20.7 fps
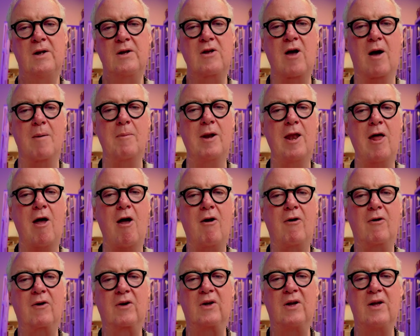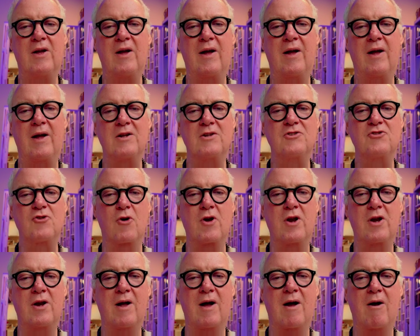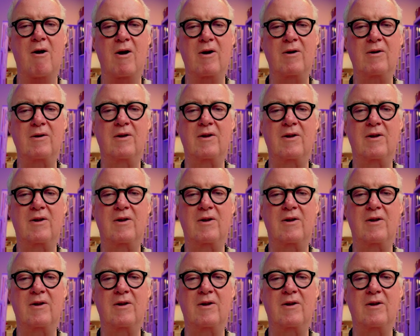come along, join our